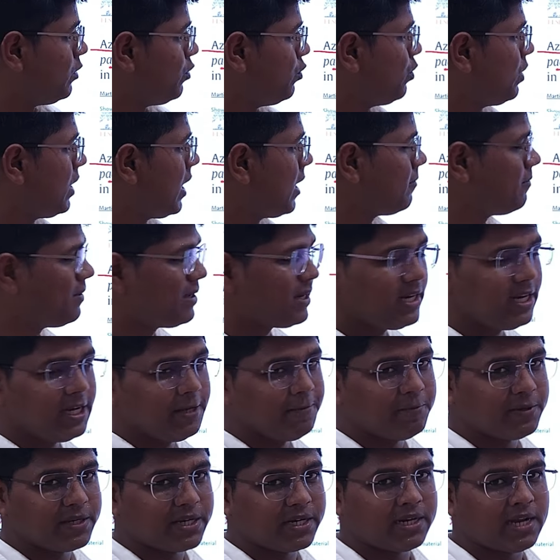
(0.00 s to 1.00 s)
We have very
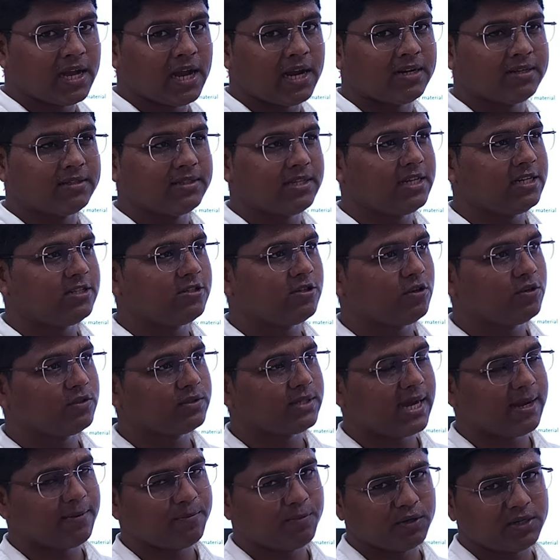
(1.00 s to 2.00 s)
limited, and there is
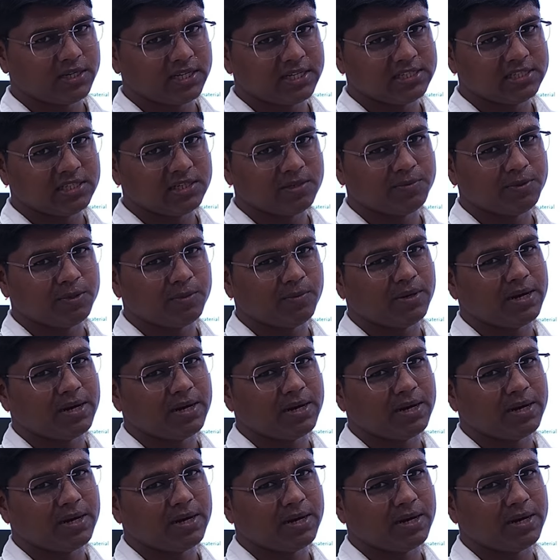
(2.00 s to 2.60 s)
also amphotericin B,